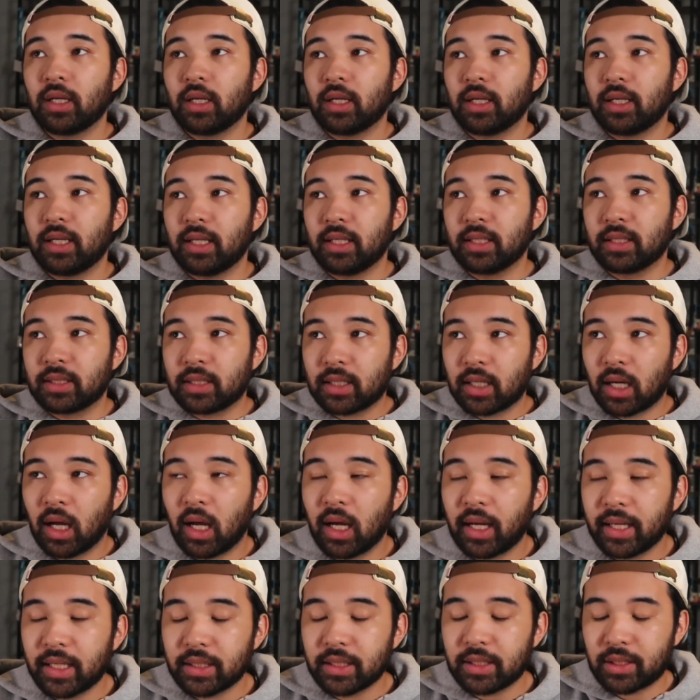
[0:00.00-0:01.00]

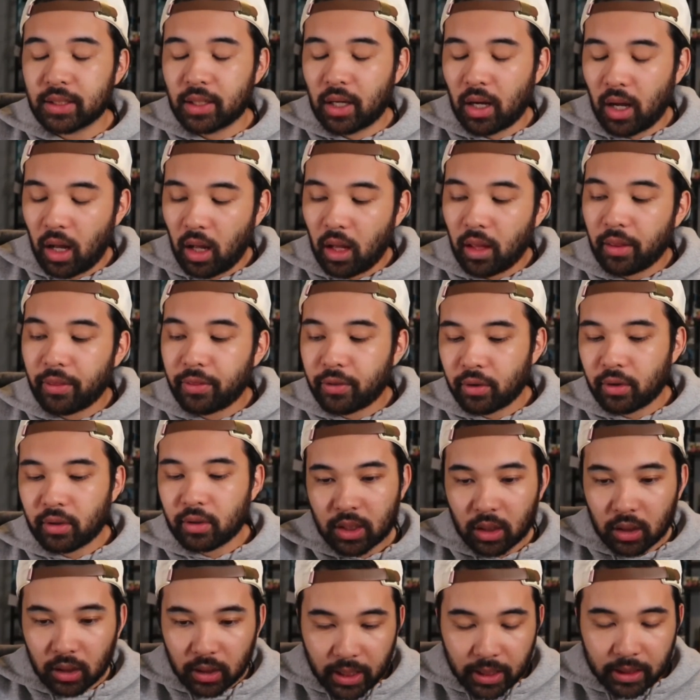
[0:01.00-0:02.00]
entice other
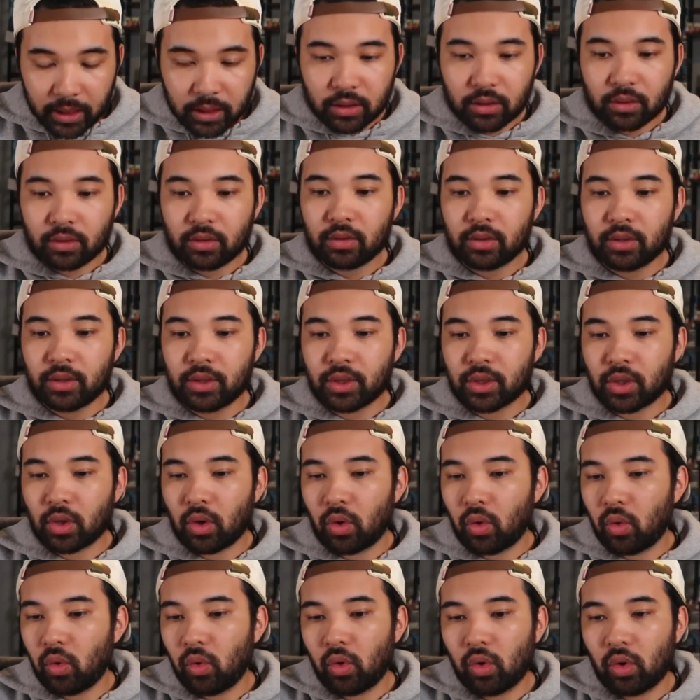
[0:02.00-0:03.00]
collectors
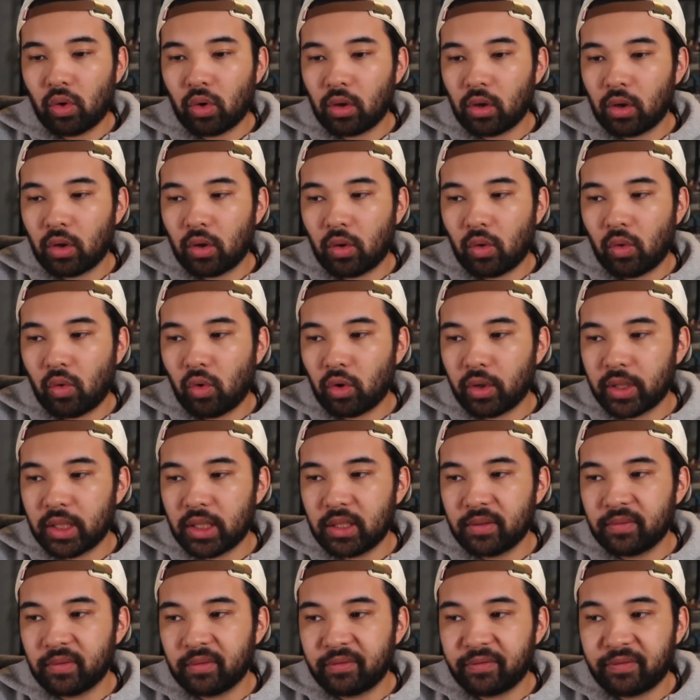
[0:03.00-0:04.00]
or
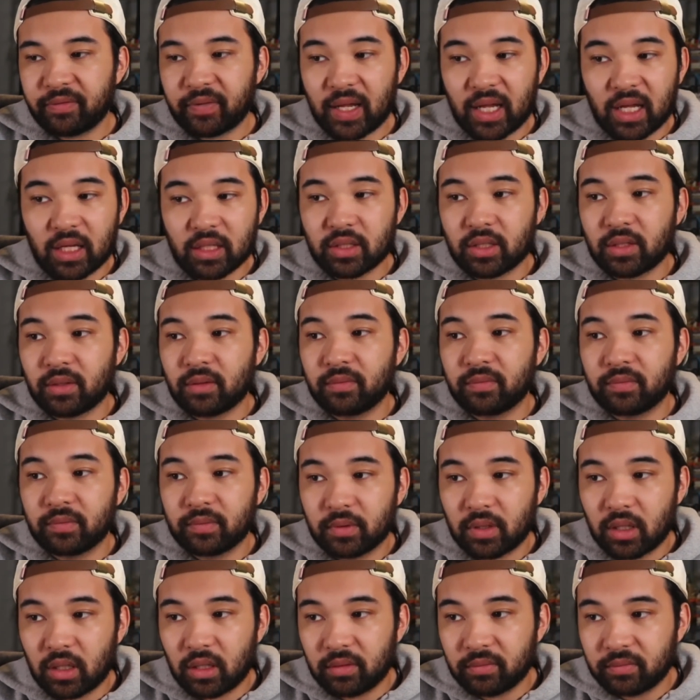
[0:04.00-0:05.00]
even fans of
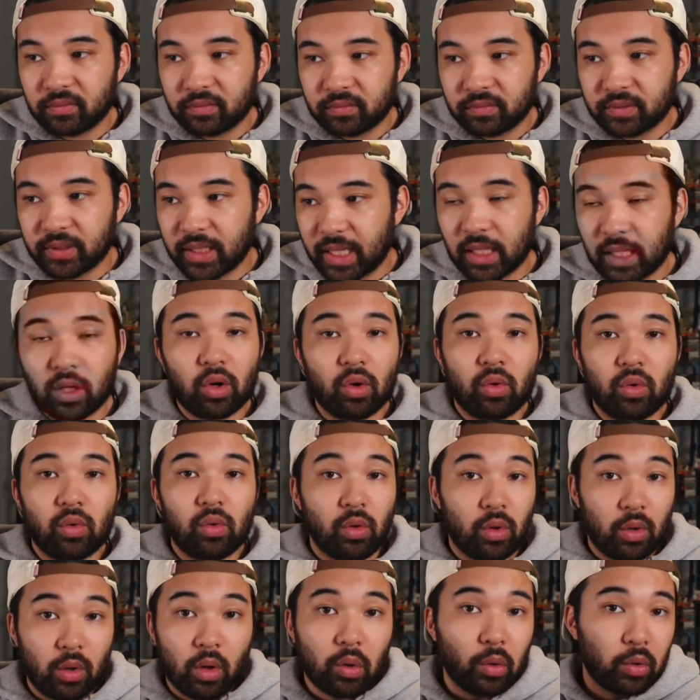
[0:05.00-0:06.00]
Lego
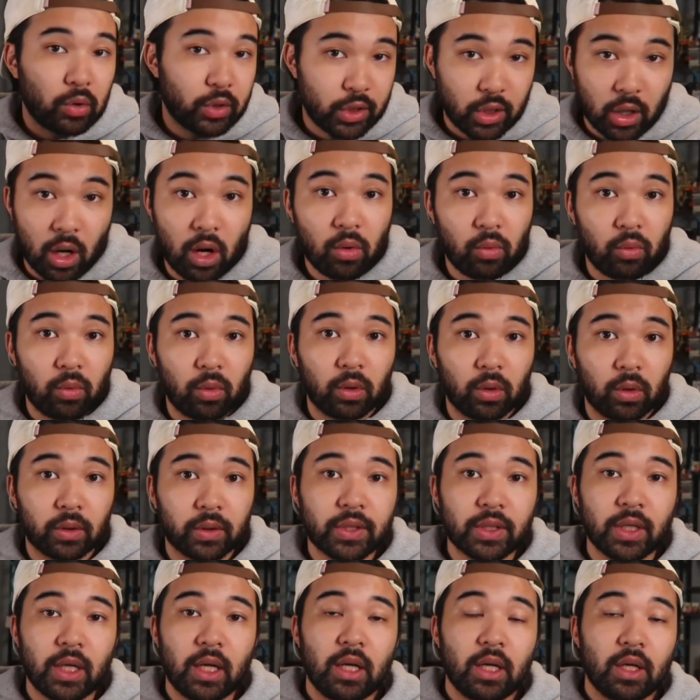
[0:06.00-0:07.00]
or Star
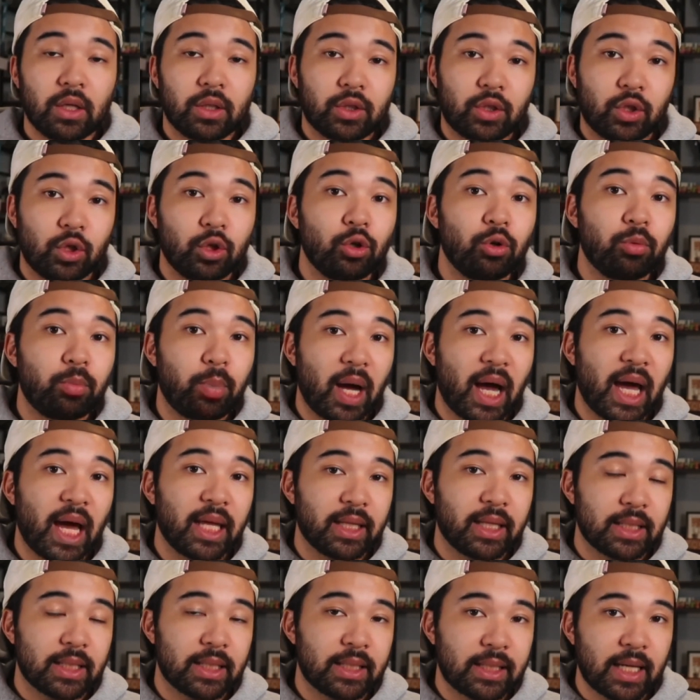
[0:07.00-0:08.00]
Wars to buy
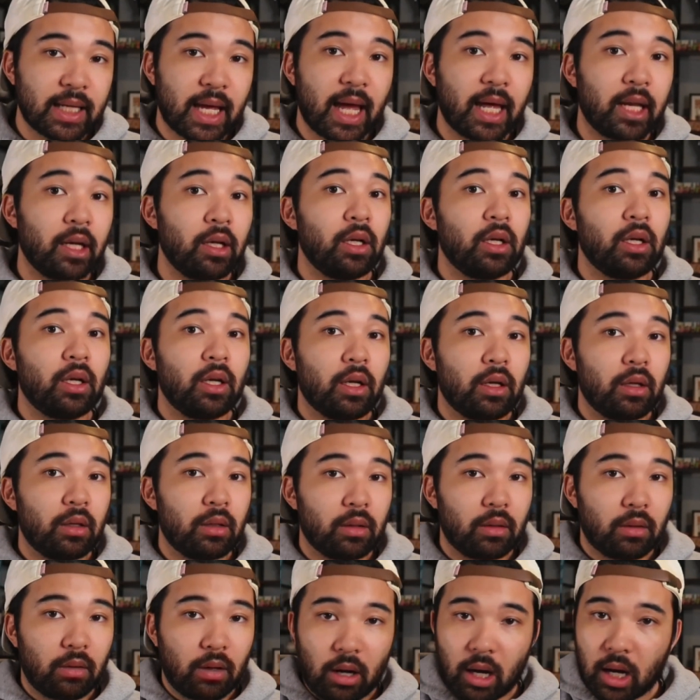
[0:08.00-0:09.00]
the set
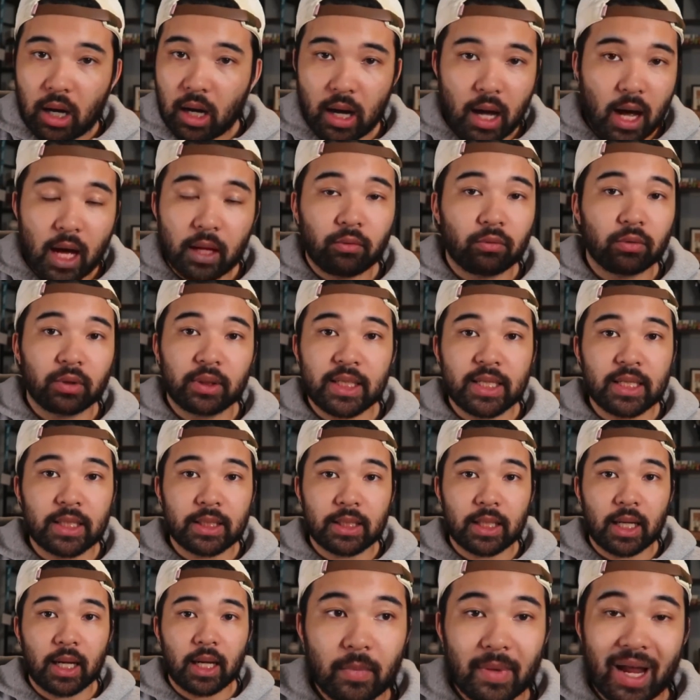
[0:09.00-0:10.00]
on release
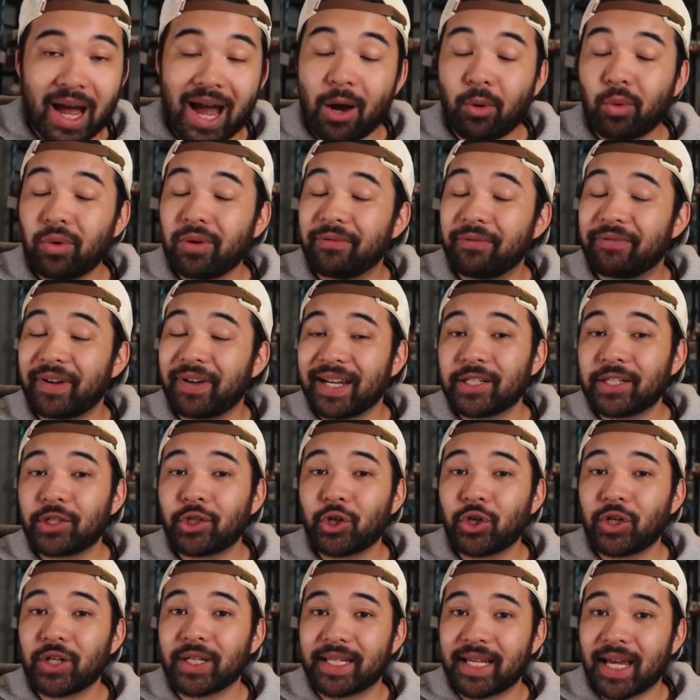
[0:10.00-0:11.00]
day. I would
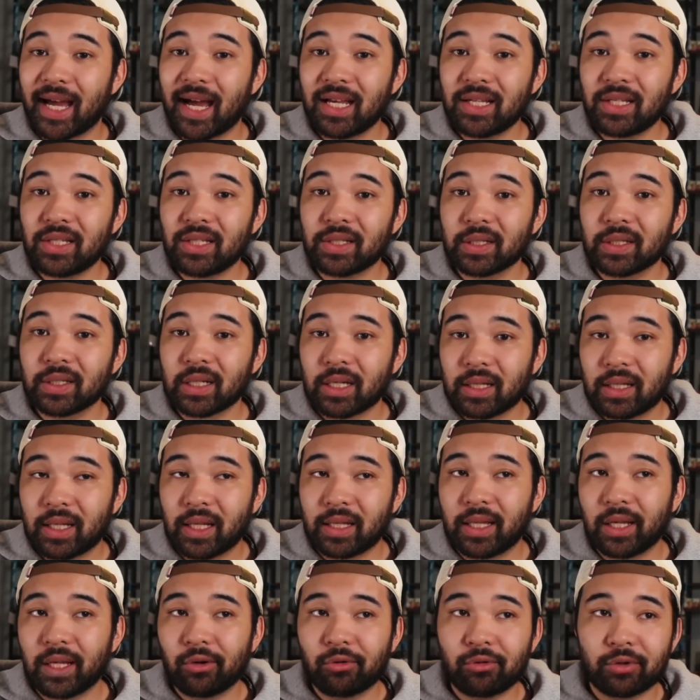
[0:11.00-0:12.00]
venture to guess
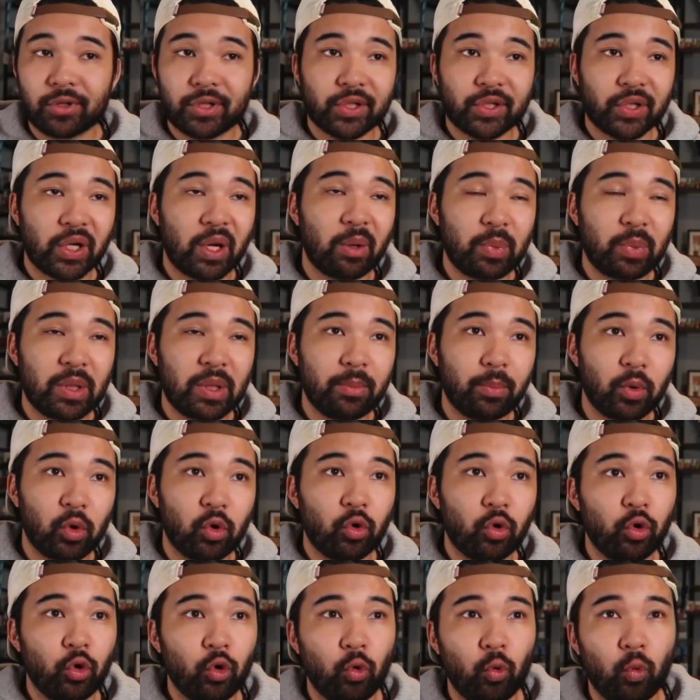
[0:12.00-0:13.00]
that there were some people
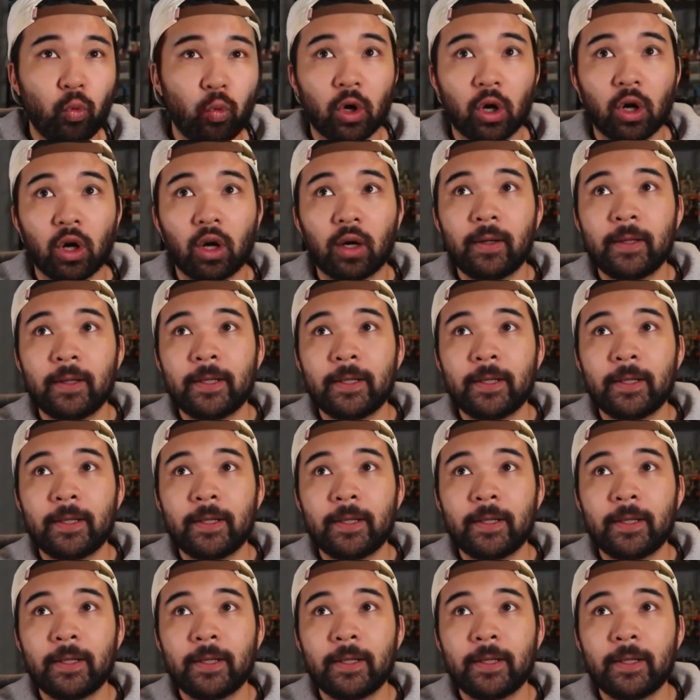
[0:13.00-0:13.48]
who were